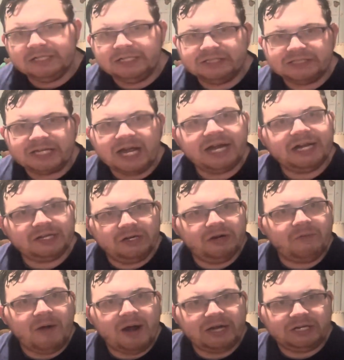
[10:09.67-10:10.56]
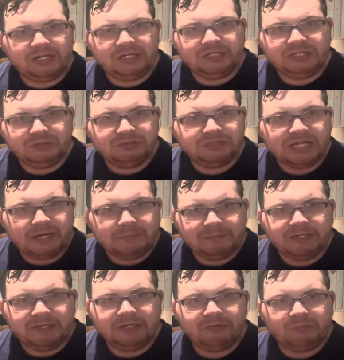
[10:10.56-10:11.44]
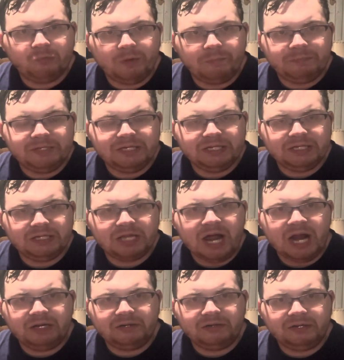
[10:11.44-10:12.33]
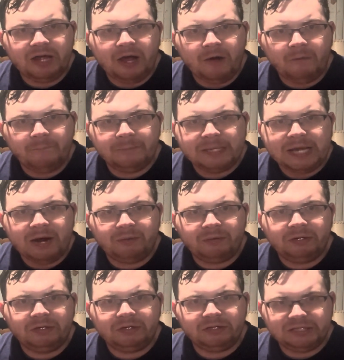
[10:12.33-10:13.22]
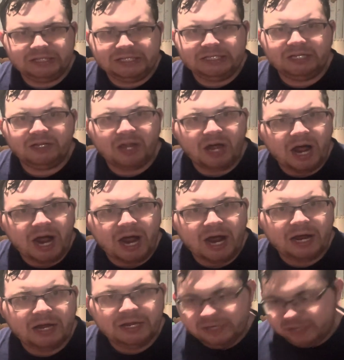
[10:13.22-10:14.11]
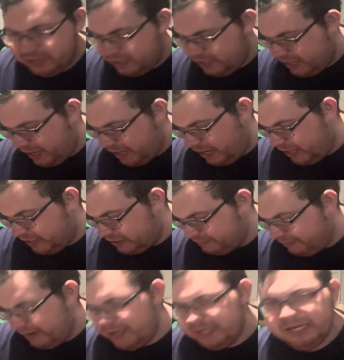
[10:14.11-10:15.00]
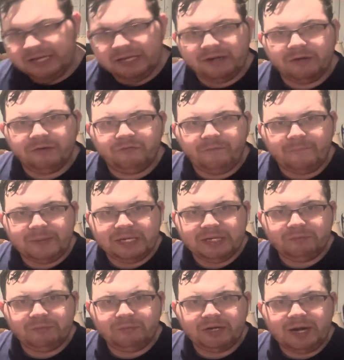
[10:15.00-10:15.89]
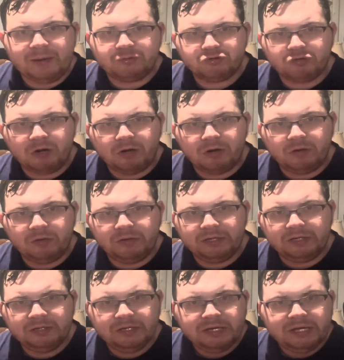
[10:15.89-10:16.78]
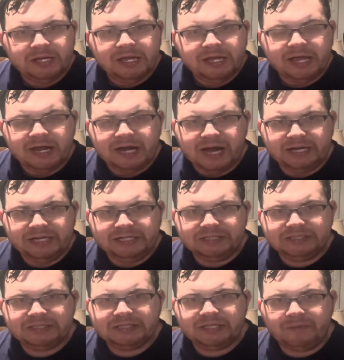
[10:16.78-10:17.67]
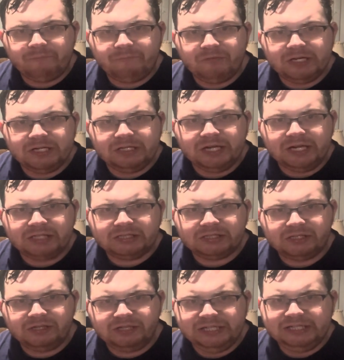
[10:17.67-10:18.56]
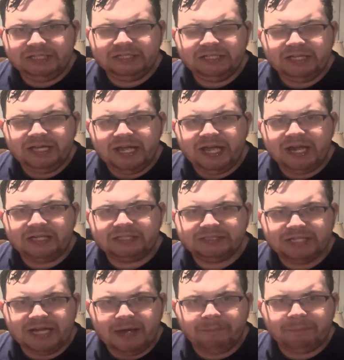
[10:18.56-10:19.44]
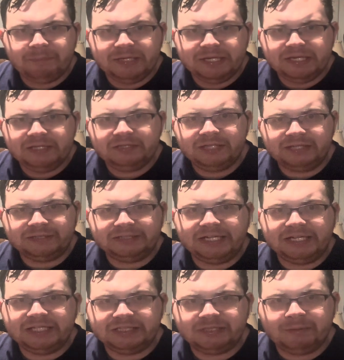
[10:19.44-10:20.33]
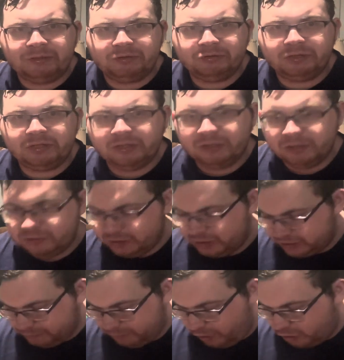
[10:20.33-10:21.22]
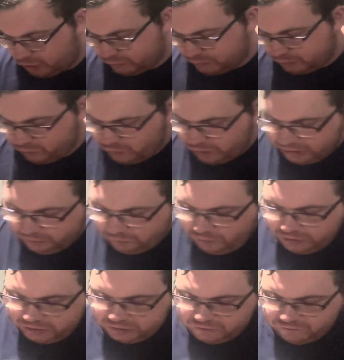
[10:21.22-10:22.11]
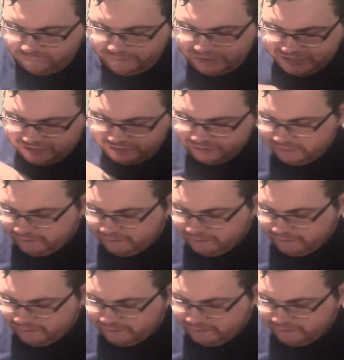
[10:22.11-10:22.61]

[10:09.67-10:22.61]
it's gotten a lot of good use out of me. Won me a lot of, helped me out in the league a lot. And it's been there for me when I'm struggling. And I need something that's clean and snappy, that's asymmetric. This ball's been working wonders for me.